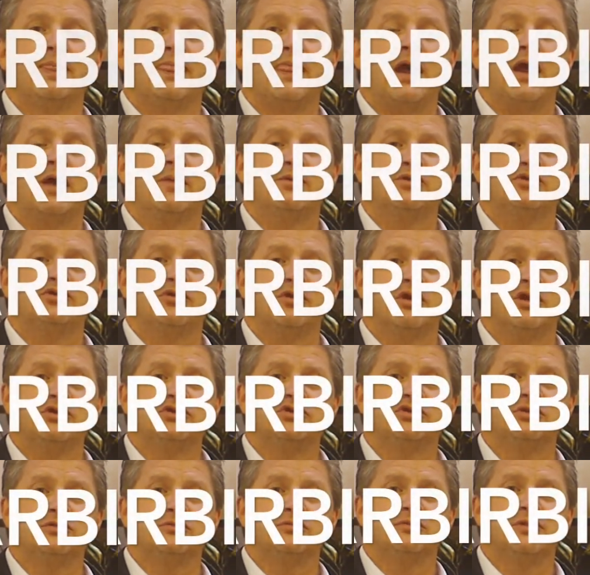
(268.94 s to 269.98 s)

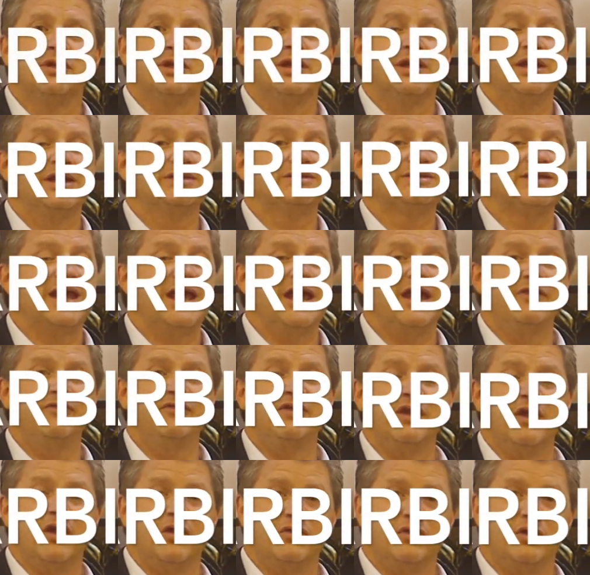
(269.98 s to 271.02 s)
arbitration. It's
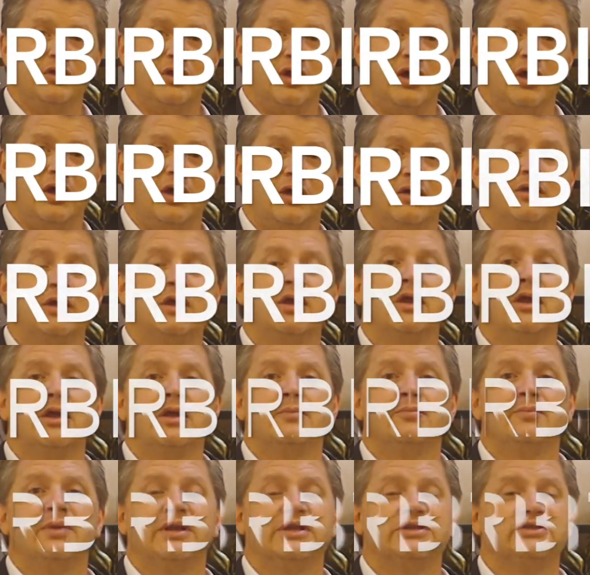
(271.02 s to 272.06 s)
heavy on the law,
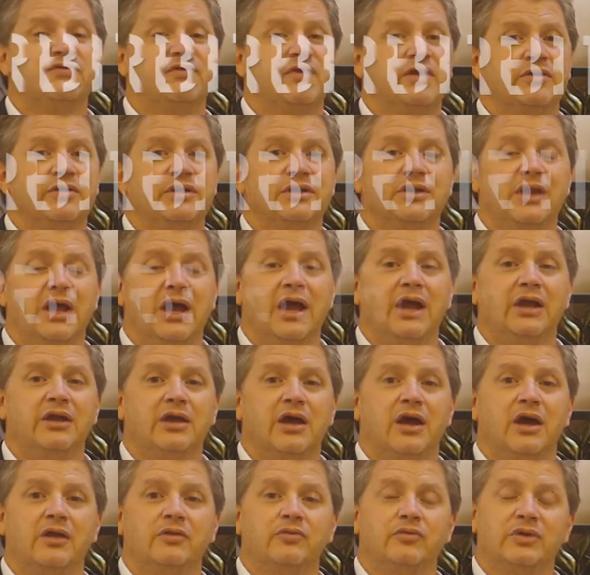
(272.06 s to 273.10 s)
but it's very light
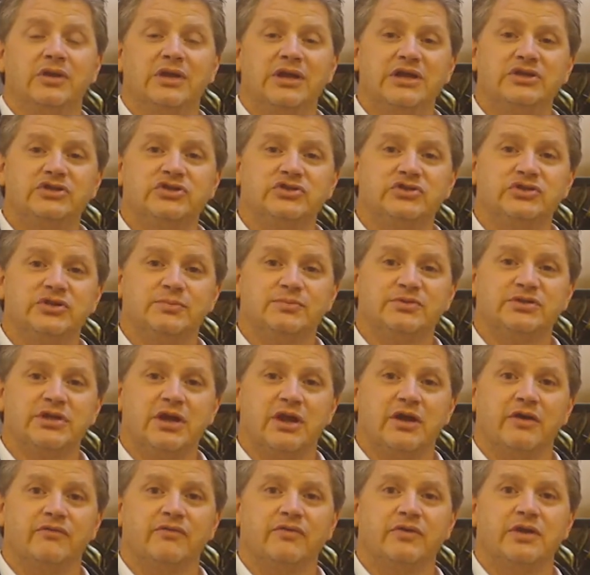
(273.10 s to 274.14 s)
on relationship
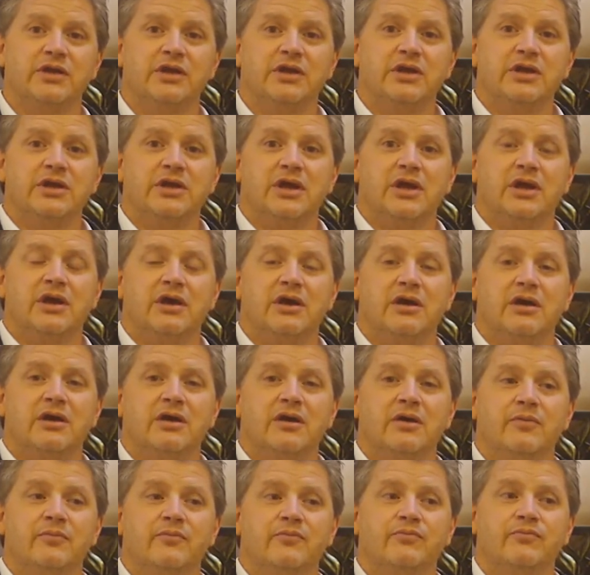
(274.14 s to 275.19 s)
stuff.
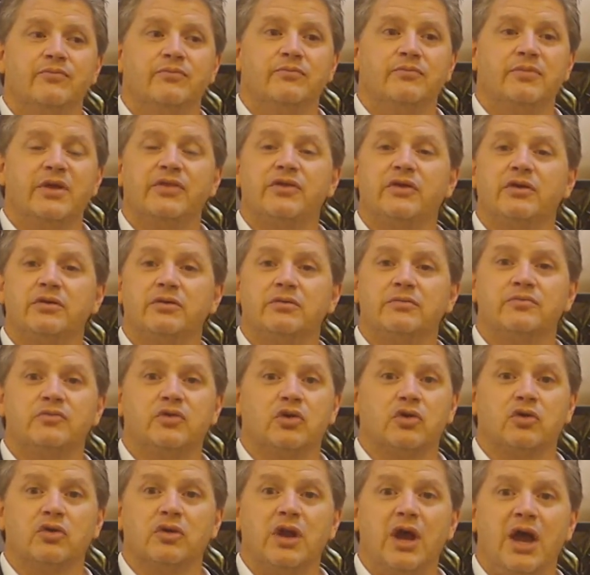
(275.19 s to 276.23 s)
But they're
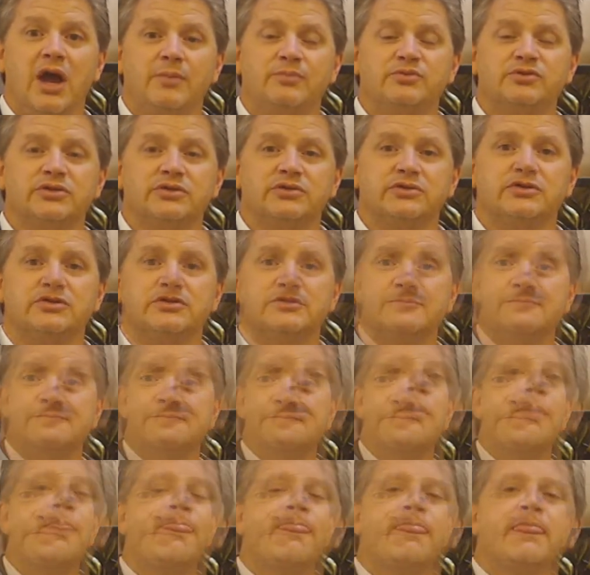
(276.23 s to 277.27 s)
good options.
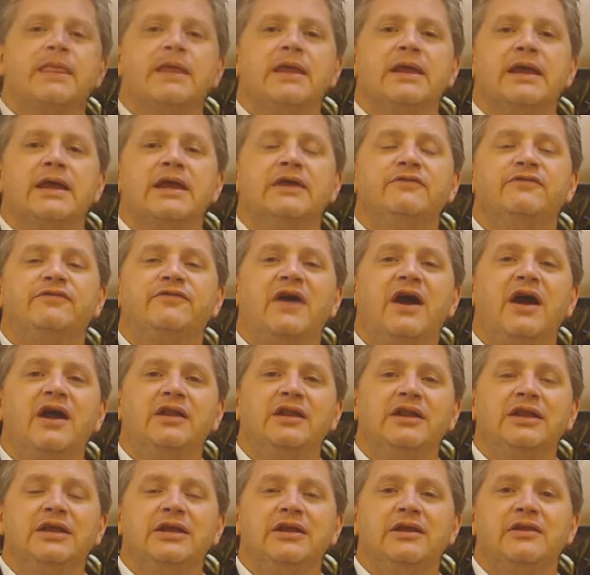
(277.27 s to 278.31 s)
And
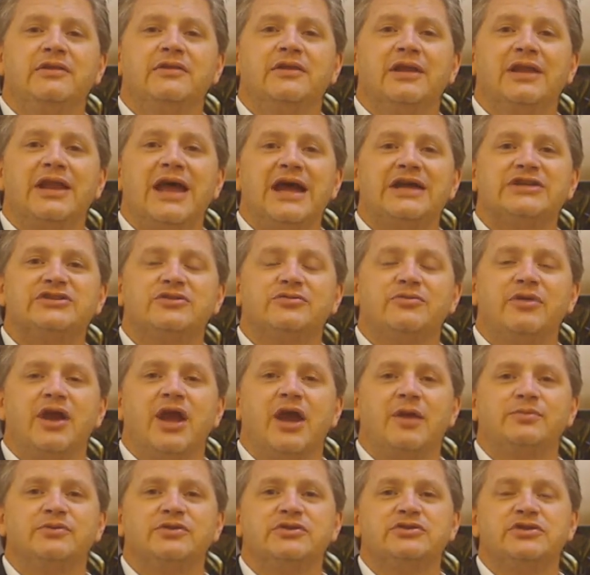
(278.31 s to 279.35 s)
finally, the last 3
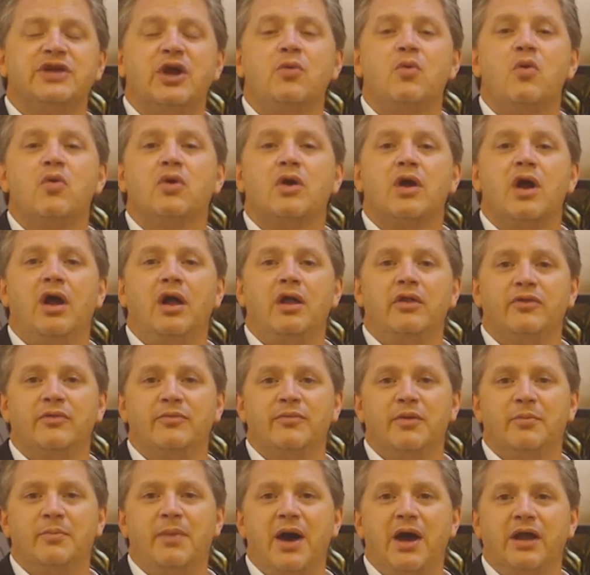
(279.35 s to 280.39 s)
options, I won't call
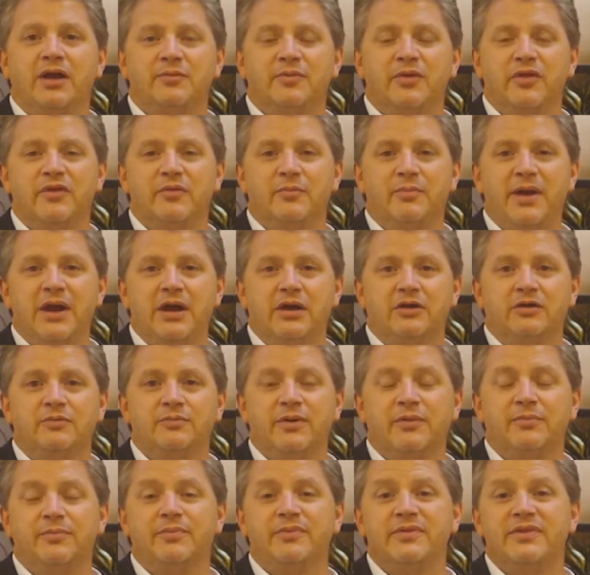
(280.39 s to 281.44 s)
them the bottom of the barrel,
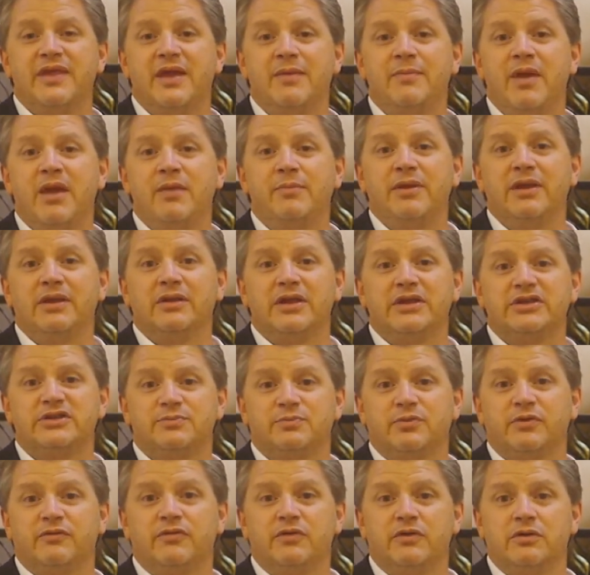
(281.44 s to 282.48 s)
but they may be less
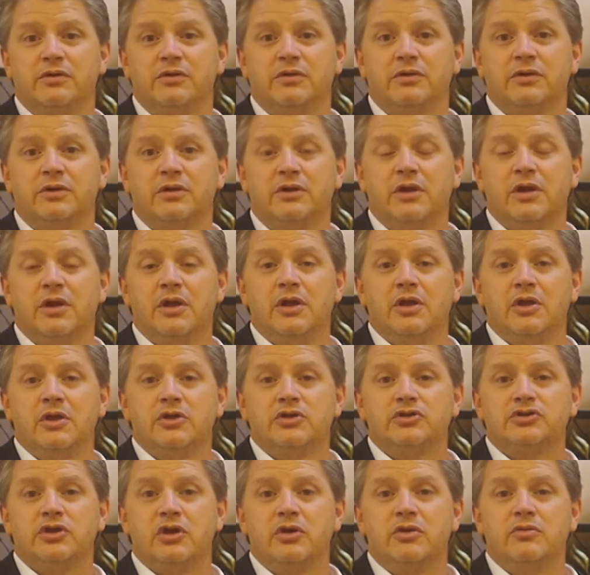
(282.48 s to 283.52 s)
preferred.
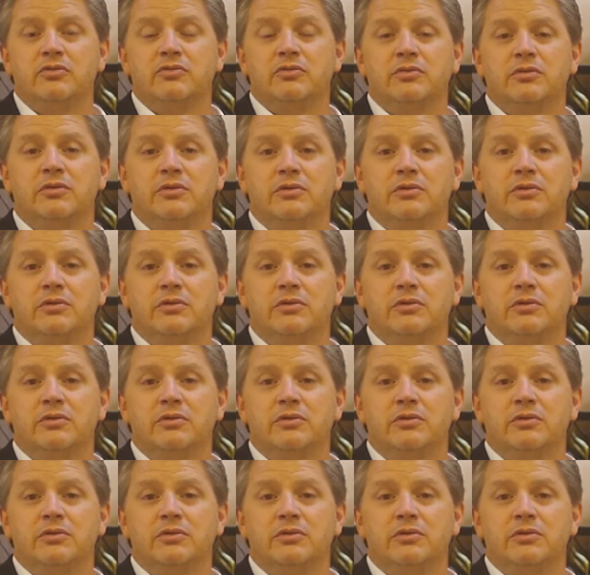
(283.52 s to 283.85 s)
So